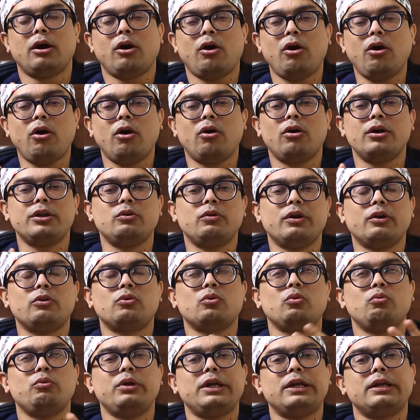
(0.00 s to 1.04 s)
or you have
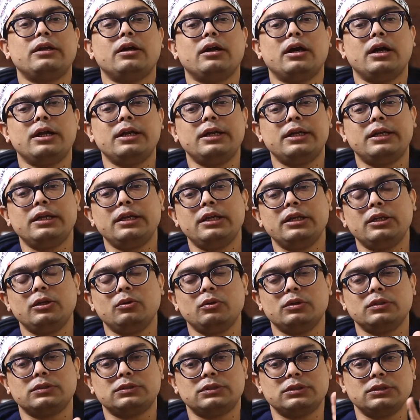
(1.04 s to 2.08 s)
to wait until
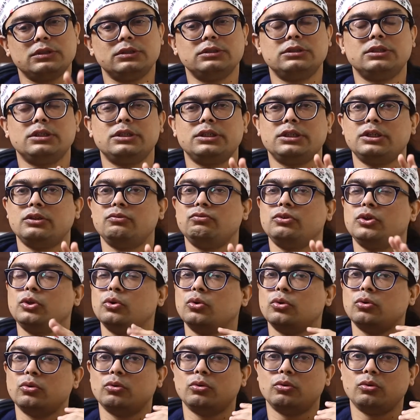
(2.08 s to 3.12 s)
your surgeon give
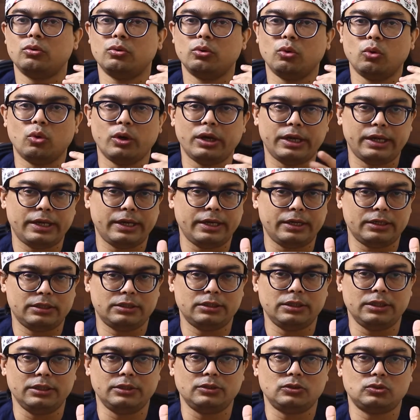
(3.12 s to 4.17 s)
you go ahead
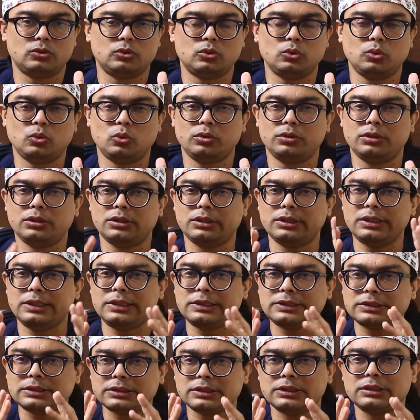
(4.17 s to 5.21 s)
thing. So
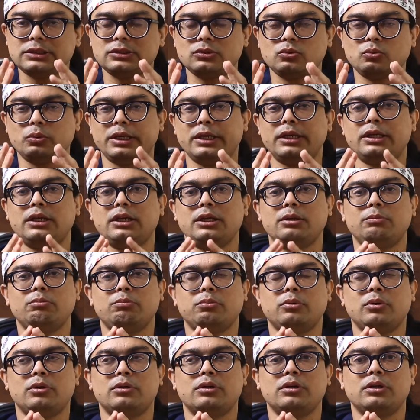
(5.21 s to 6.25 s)
this is very
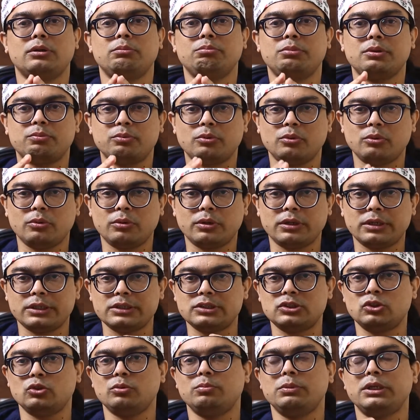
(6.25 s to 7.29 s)
important before
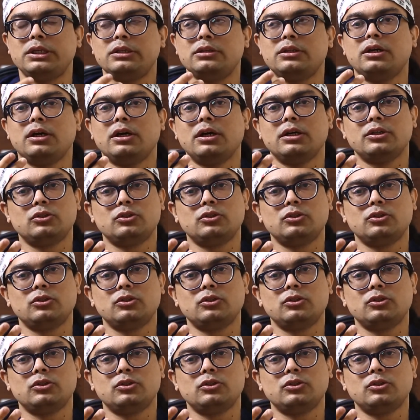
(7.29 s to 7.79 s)
resuming the